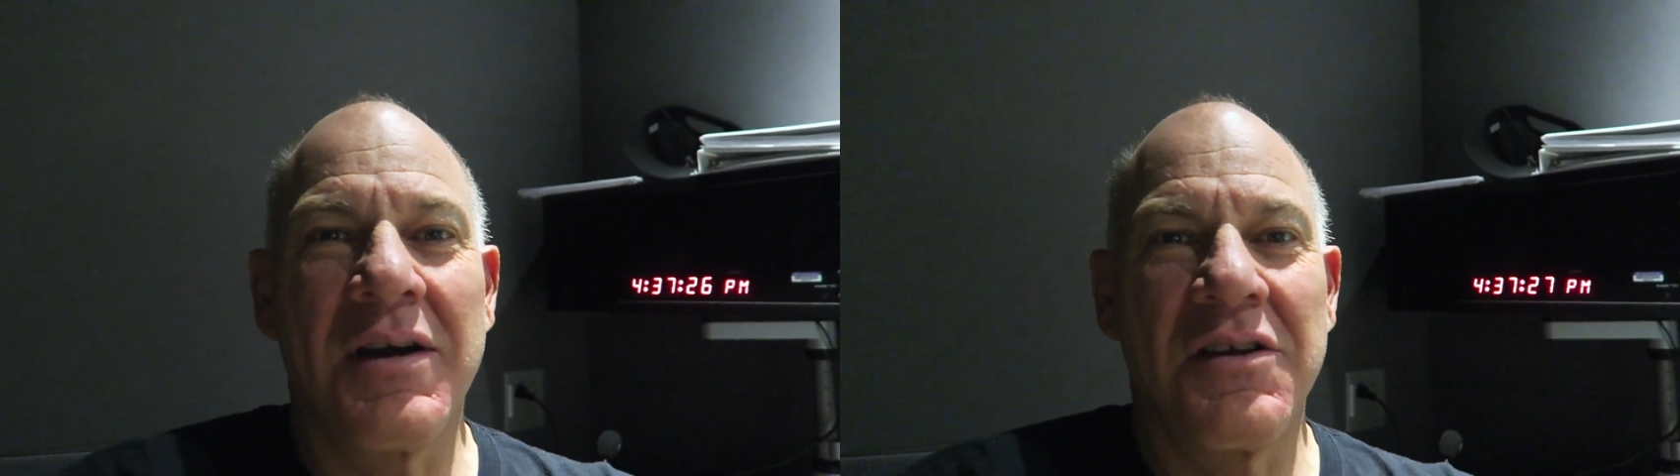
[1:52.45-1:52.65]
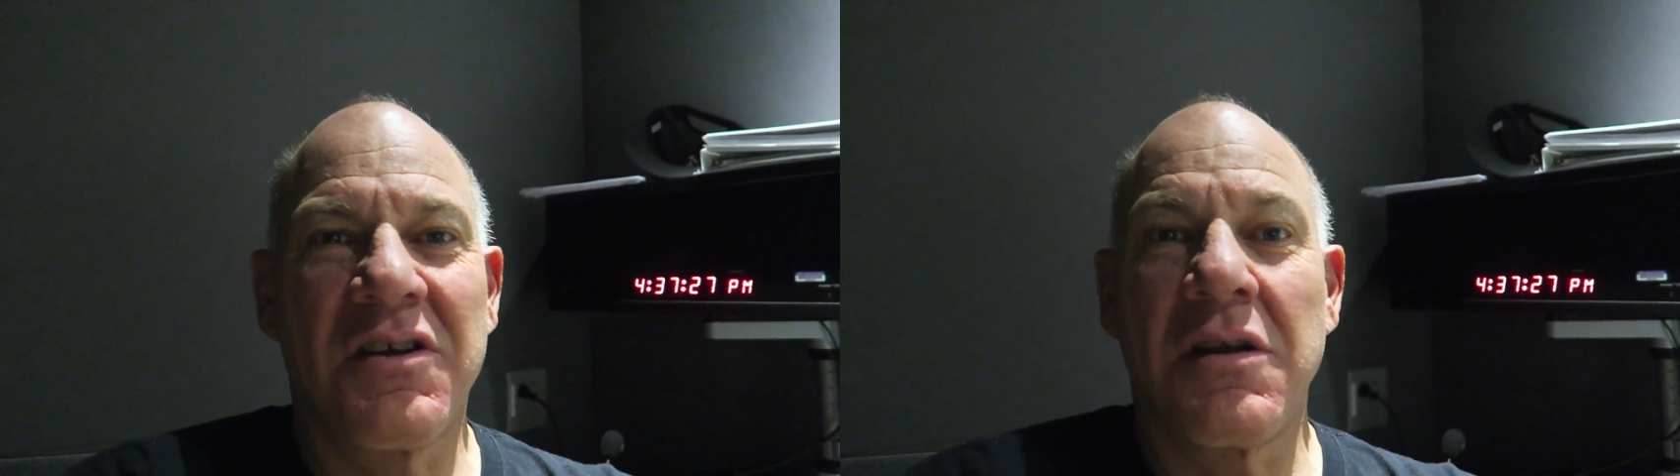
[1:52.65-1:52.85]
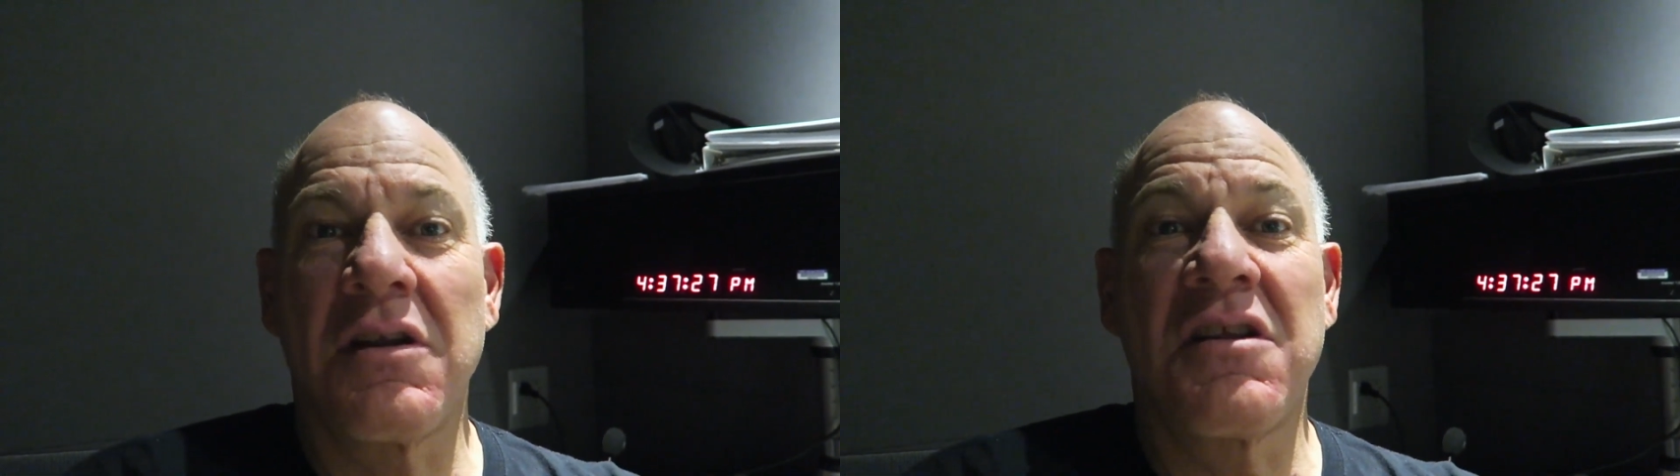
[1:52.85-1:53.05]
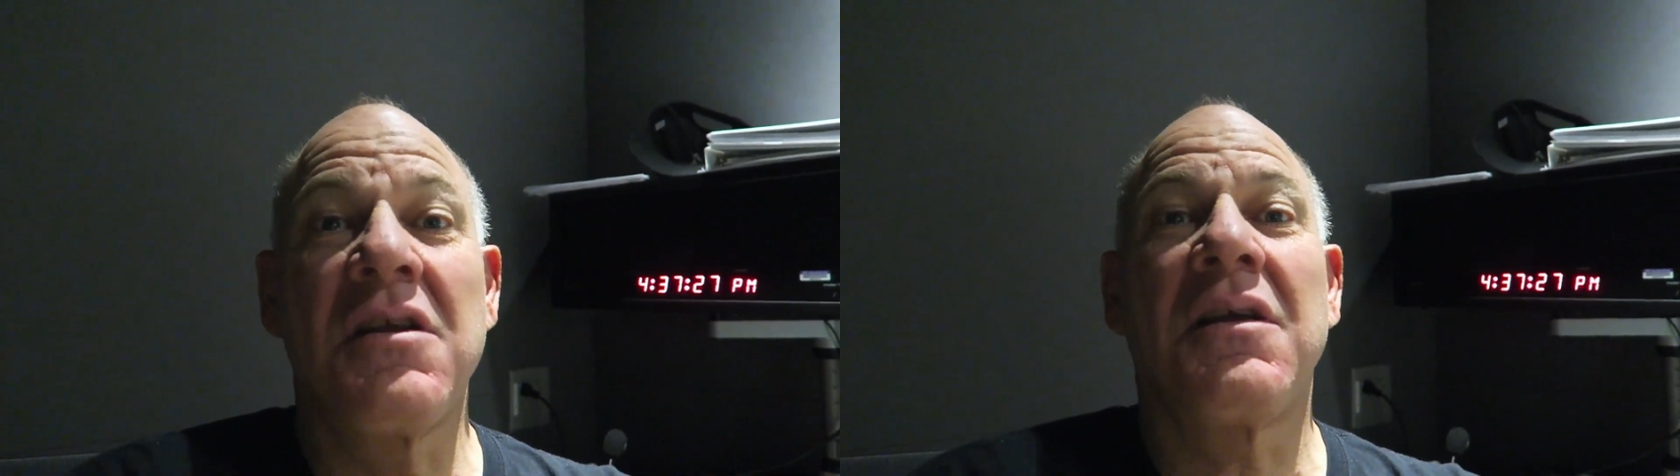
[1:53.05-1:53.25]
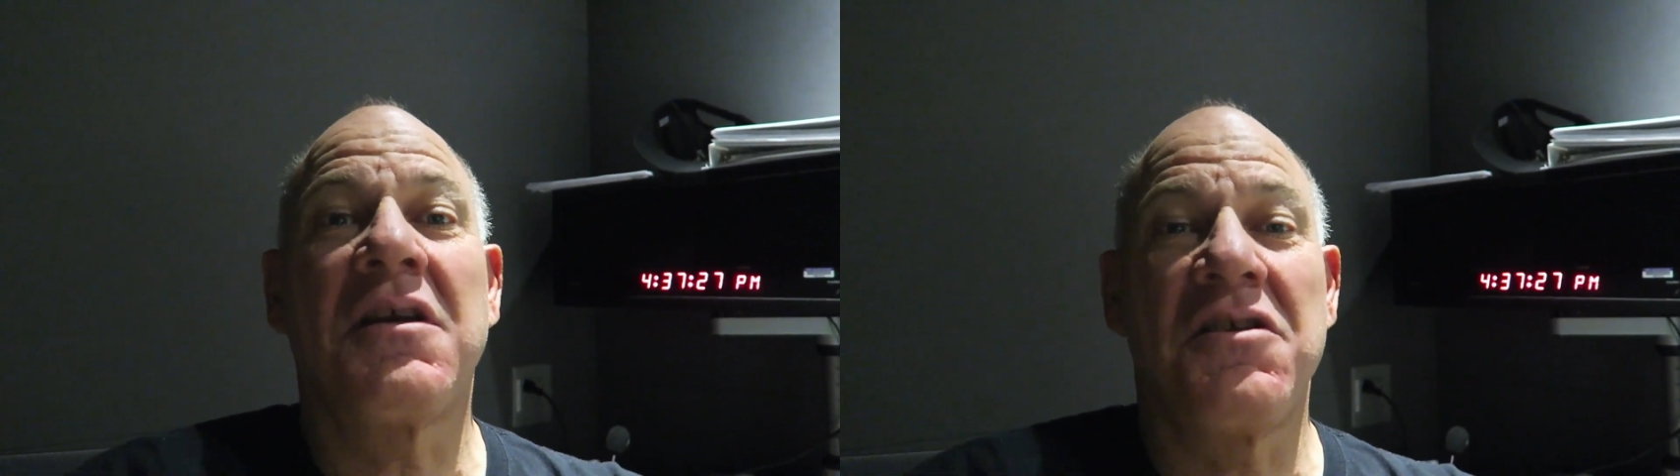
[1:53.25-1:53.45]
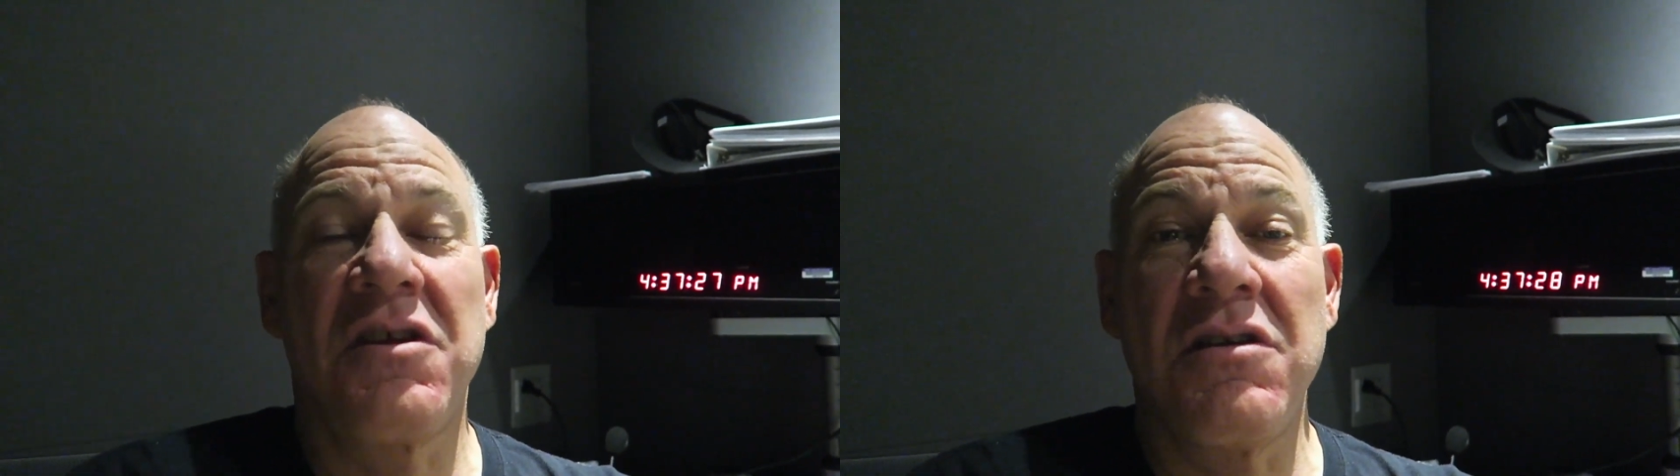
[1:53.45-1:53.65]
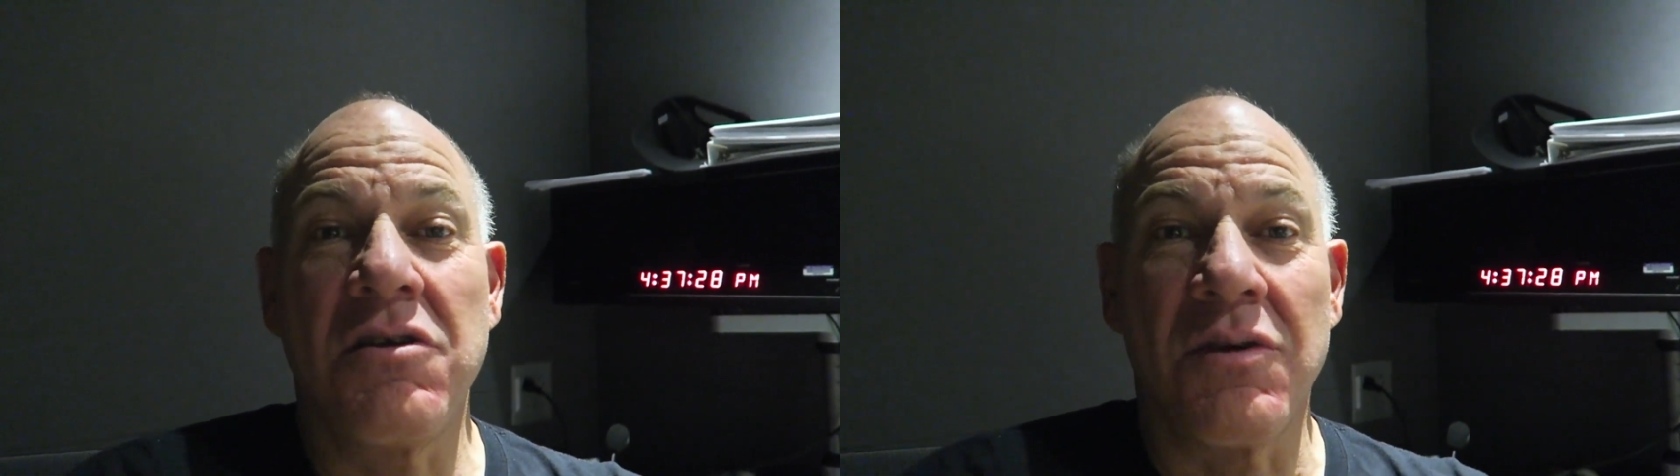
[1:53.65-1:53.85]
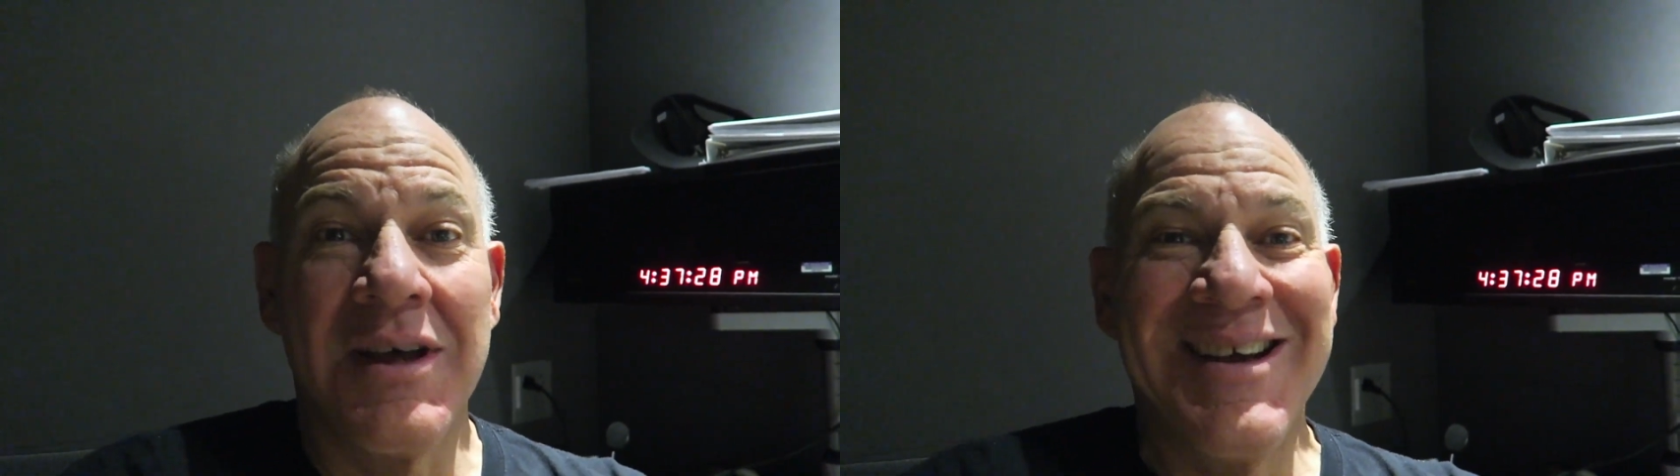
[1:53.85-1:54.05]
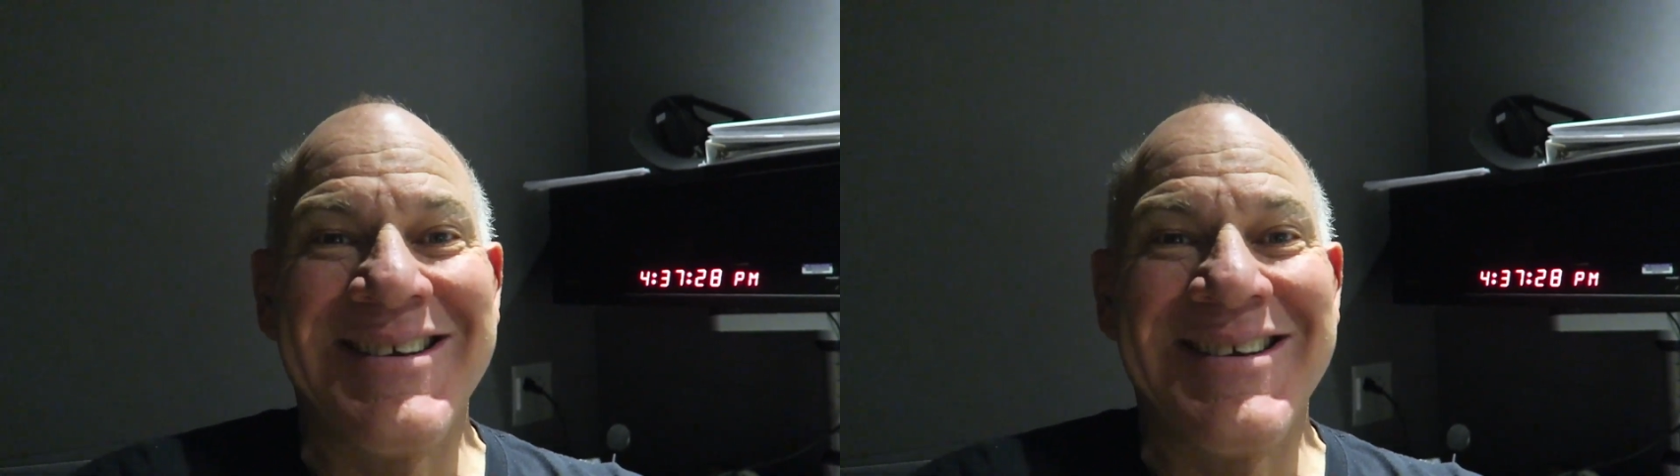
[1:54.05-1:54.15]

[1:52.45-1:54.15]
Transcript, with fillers: and it's going to continue